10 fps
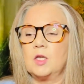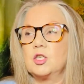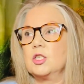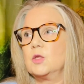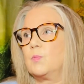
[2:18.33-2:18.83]

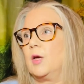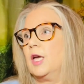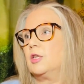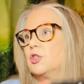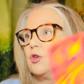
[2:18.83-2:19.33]
just
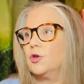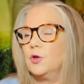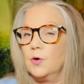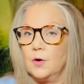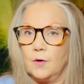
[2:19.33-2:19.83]
picture
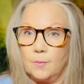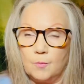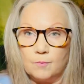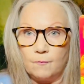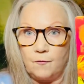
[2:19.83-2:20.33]

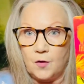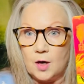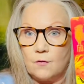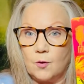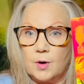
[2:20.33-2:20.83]
your
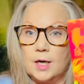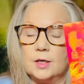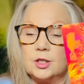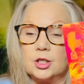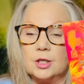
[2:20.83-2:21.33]

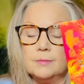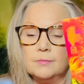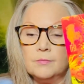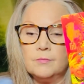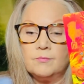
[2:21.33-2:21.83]
favorite,
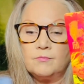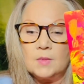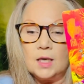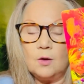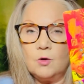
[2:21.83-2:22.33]

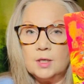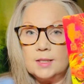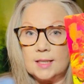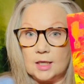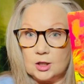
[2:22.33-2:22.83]
I want to
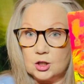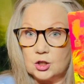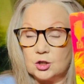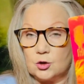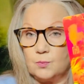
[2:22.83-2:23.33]
say,
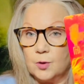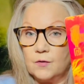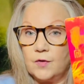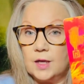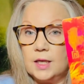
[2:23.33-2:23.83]
super
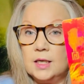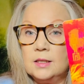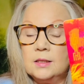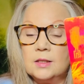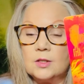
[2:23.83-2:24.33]

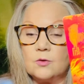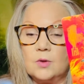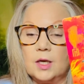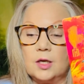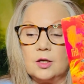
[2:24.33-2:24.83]
villain, so
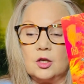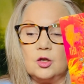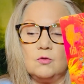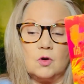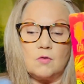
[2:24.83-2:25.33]
that
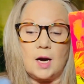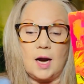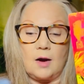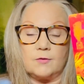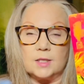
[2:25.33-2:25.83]
you don't
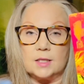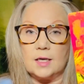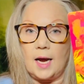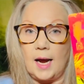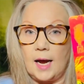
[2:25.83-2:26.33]
have to
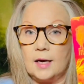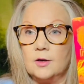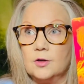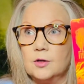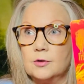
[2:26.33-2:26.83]

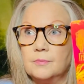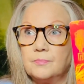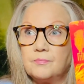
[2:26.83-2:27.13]
handle